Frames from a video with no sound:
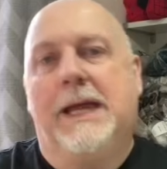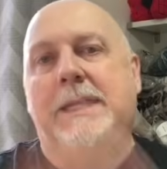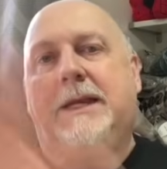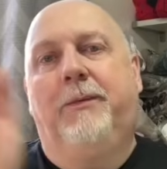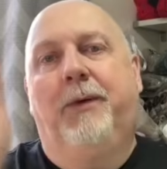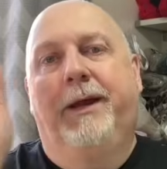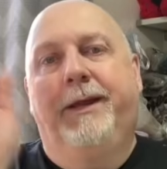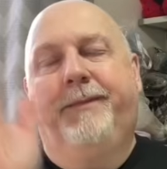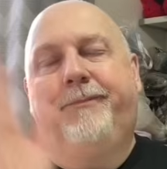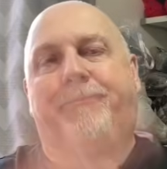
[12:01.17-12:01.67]

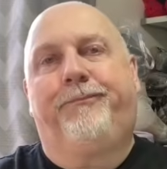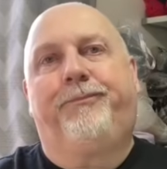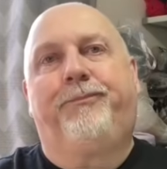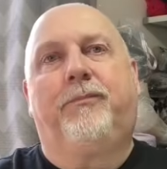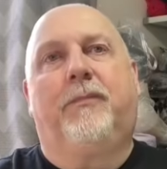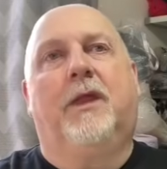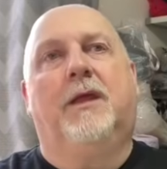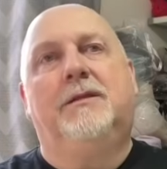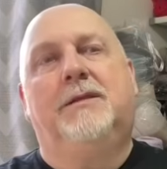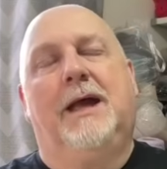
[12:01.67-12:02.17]
Anyway,
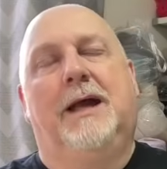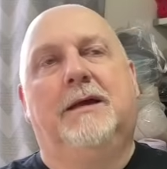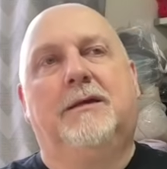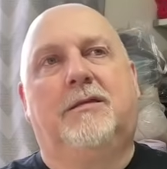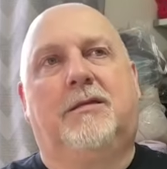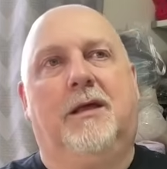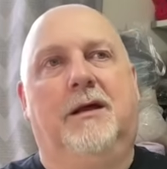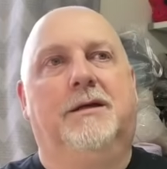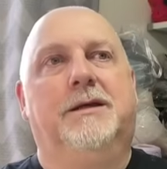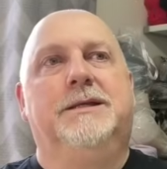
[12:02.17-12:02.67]
that
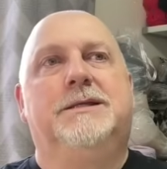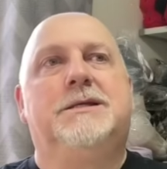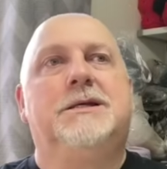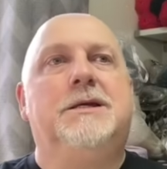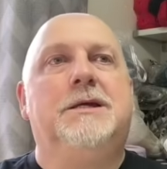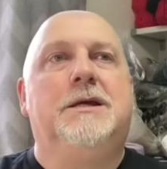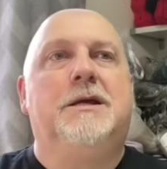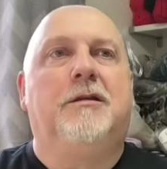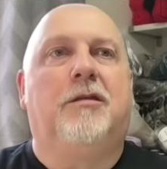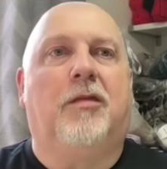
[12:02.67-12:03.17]
aside,
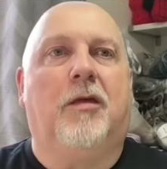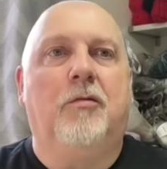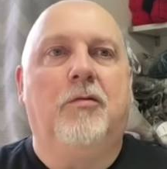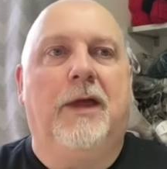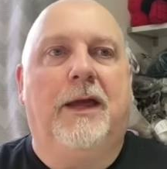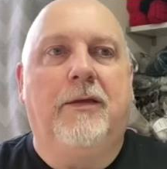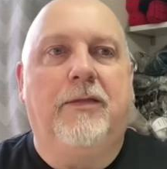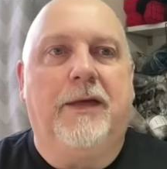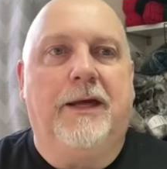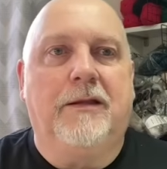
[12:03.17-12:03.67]
so
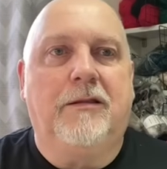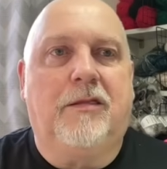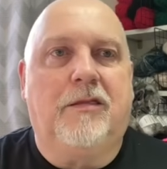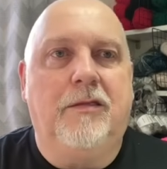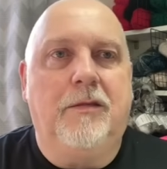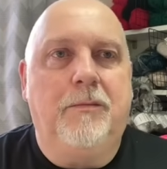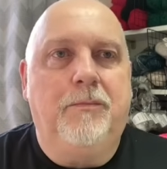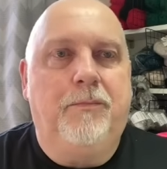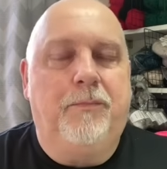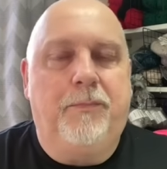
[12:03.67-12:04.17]
now that's
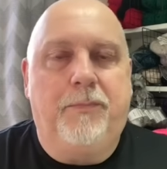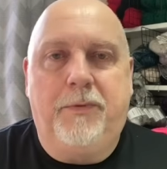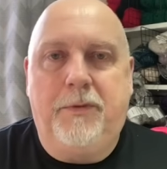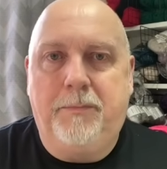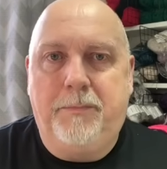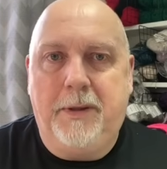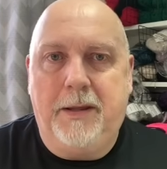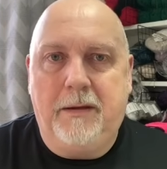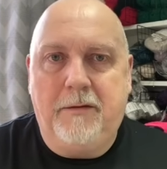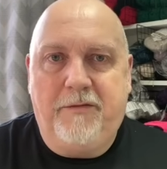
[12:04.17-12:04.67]
the
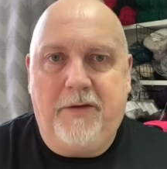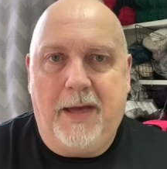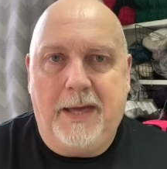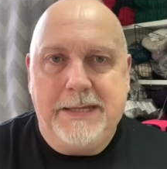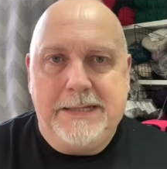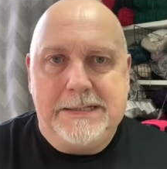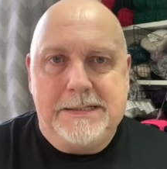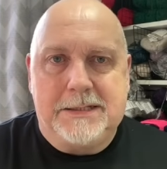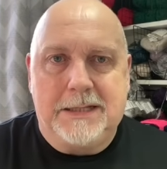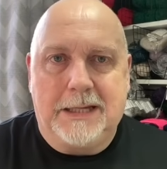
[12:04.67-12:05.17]
bit of
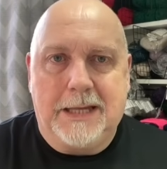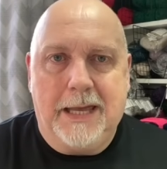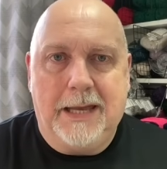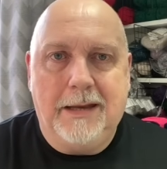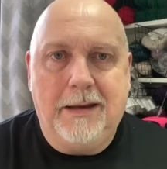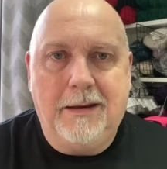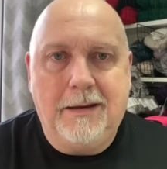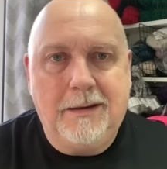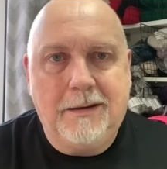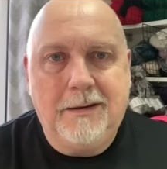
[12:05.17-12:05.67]
hate
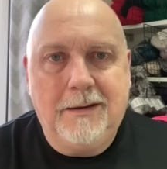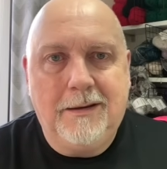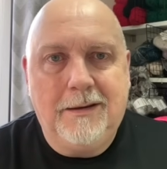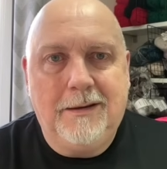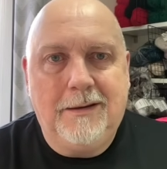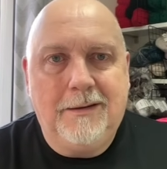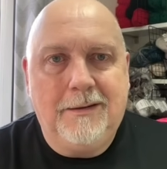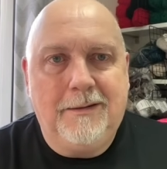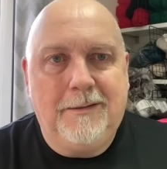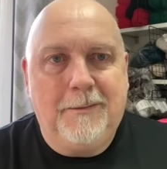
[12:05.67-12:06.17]
again
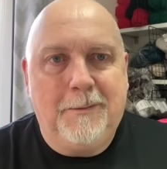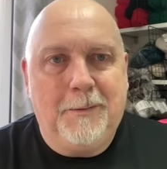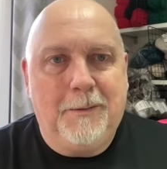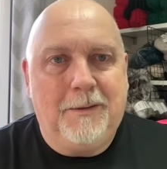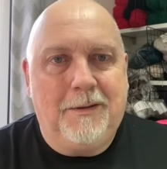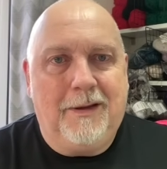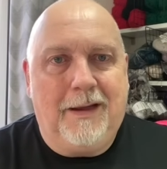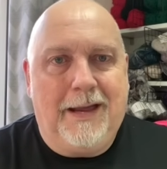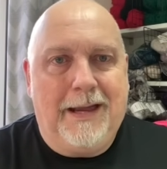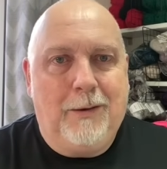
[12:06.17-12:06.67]

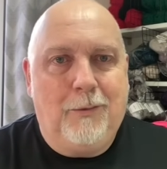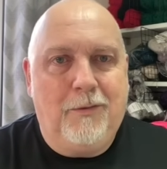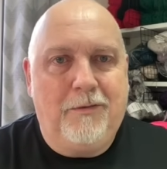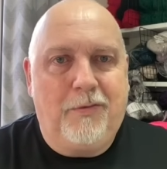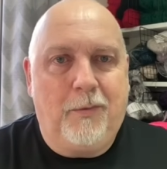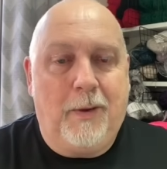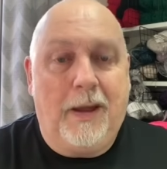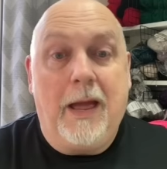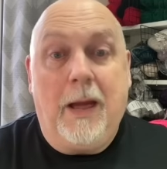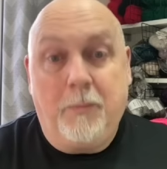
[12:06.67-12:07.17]
out of
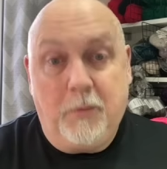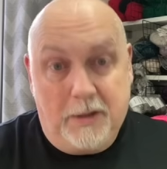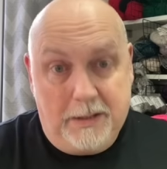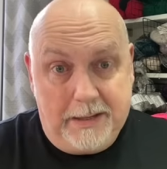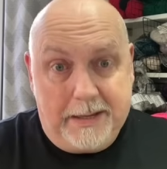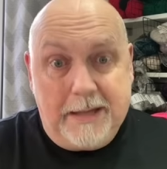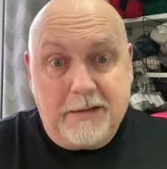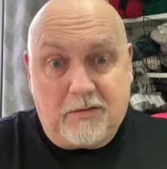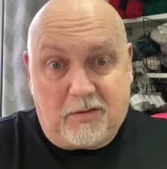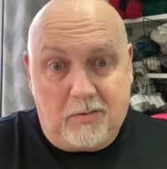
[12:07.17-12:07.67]
the way. I'm going to
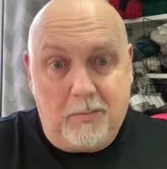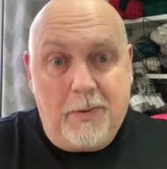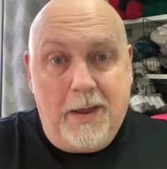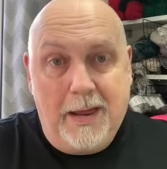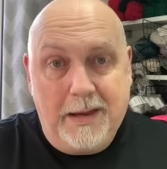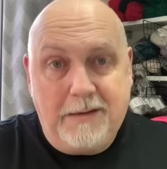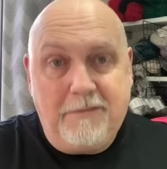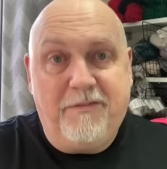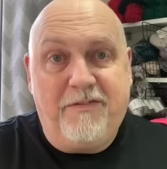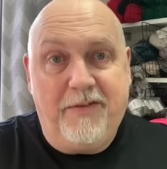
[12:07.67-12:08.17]
get some
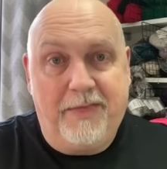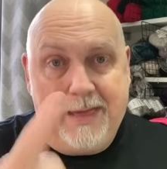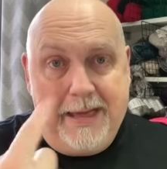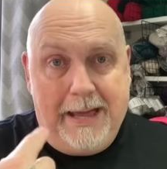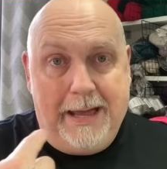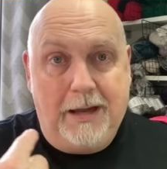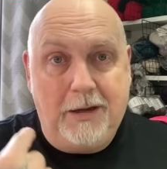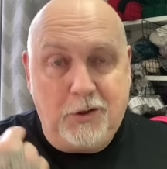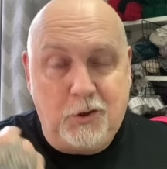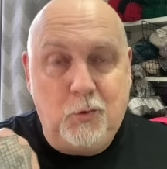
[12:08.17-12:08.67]
hate for
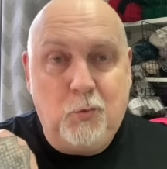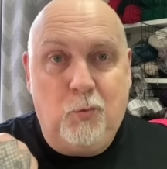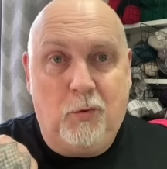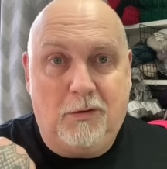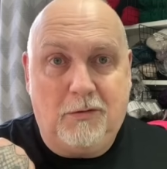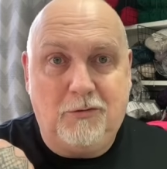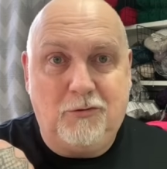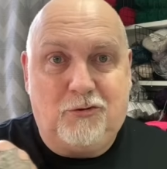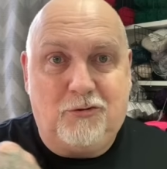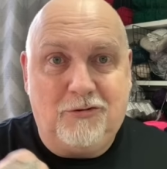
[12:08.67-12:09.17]
that. You
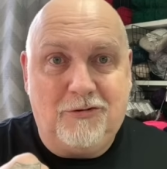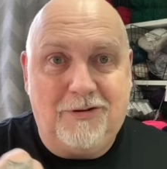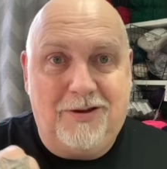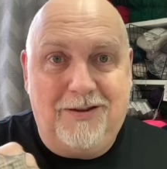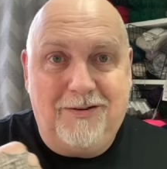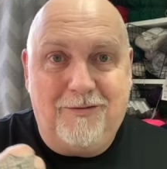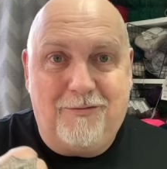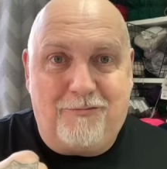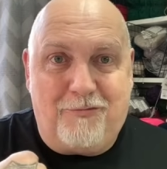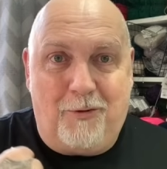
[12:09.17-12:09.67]
watch
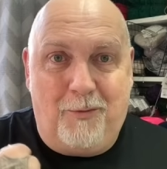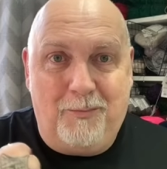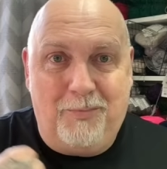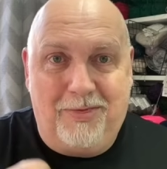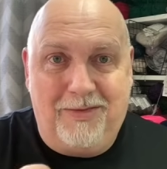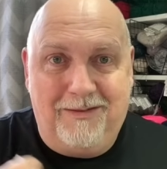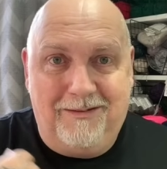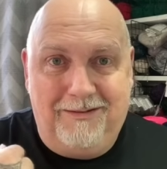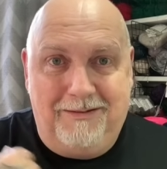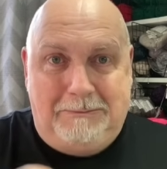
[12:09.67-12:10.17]
from
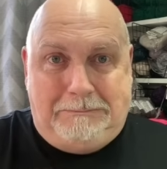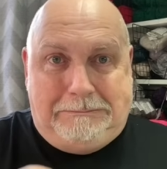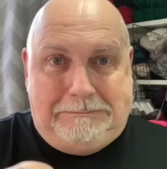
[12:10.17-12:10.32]
the.